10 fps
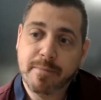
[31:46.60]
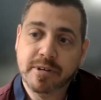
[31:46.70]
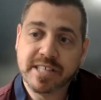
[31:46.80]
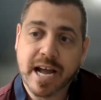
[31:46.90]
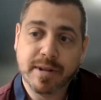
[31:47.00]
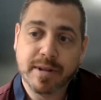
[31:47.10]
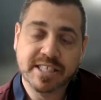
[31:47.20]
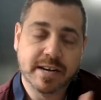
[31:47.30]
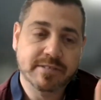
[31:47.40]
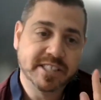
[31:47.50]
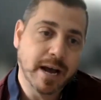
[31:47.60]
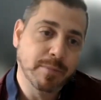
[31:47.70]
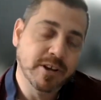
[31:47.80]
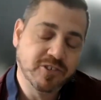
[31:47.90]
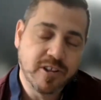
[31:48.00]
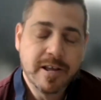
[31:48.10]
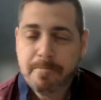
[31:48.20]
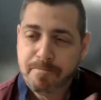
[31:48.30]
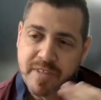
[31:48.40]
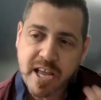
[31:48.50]
Most applicants have established
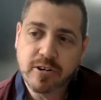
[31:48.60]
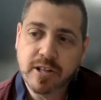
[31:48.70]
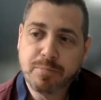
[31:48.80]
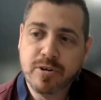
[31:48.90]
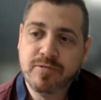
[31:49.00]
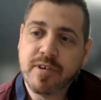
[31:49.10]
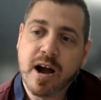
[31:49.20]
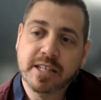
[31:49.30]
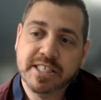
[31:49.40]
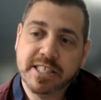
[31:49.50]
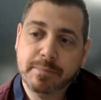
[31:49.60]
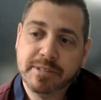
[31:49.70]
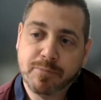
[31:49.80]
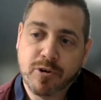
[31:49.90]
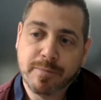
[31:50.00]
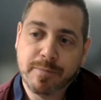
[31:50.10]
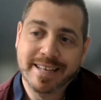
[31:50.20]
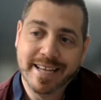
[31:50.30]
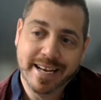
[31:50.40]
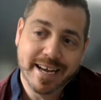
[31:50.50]
an early proof of concept supported by
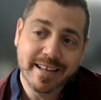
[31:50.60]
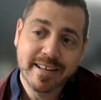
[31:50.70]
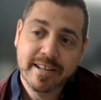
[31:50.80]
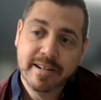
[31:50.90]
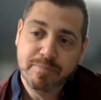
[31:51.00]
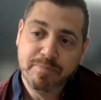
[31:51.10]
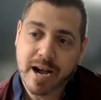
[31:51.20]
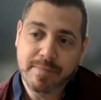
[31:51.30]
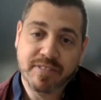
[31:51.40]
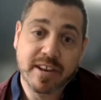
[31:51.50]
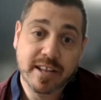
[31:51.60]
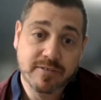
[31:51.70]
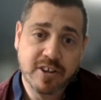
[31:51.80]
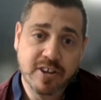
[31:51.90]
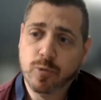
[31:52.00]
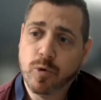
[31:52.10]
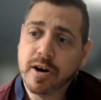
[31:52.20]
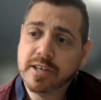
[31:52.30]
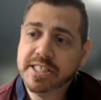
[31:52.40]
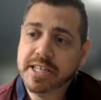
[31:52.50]
data that the innovation
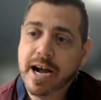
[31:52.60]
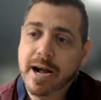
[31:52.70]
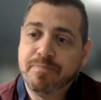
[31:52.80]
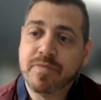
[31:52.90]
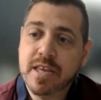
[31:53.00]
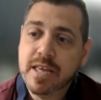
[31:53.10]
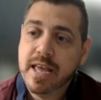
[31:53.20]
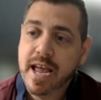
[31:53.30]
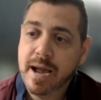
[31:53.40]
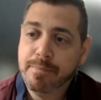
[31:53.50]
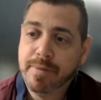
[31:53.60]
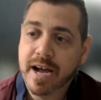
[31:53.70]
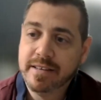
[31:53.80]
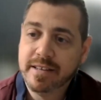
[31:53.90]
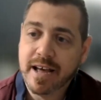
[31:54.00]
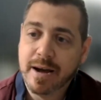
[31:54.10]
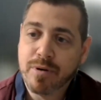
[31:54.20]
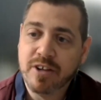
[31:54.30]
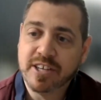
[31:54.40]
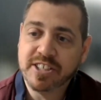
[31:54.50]
works. But
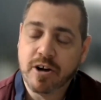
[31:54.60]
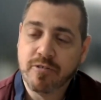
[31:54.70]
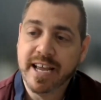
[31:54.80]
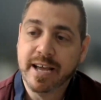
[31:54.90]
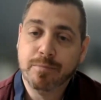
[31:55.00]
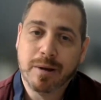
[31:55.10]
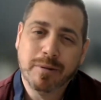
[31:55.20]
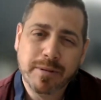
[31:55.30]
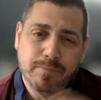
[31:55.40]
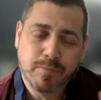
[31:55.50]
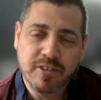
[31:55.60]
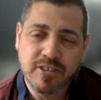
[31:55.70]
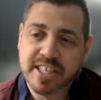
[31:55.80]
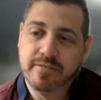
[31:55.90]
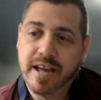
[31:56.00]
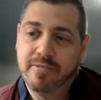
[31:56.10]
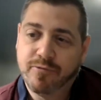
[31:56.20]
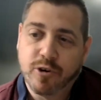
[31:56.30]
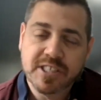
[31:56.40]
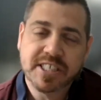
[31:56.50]
projects already projects at
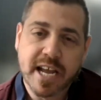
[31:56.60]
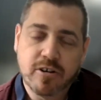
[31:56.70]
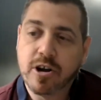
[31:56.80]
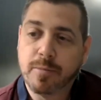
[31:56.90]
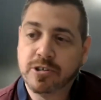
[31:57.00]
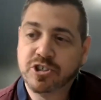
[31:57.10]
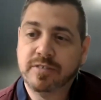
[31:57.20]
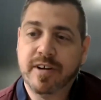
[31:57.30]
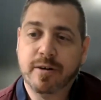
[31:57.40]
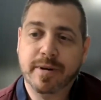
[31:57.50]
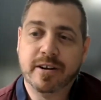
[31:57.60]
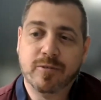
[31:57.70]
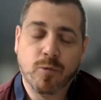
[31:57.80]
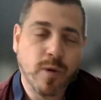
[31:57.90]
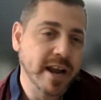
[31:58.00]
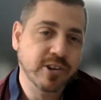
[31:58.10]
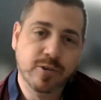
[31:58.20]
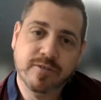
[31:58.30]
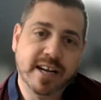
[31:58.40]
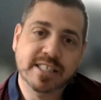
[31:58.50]
full scale commercial development are way too
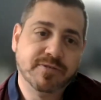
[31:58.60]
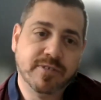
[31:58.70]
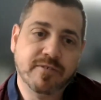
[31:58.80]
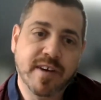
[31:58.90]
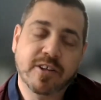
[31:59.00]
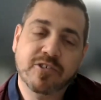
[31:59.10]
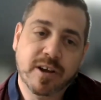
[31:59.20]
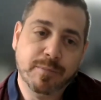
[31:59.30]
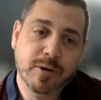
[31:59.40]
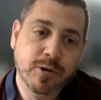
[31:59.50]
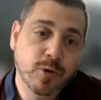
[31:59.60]
advanced for the fellowship. You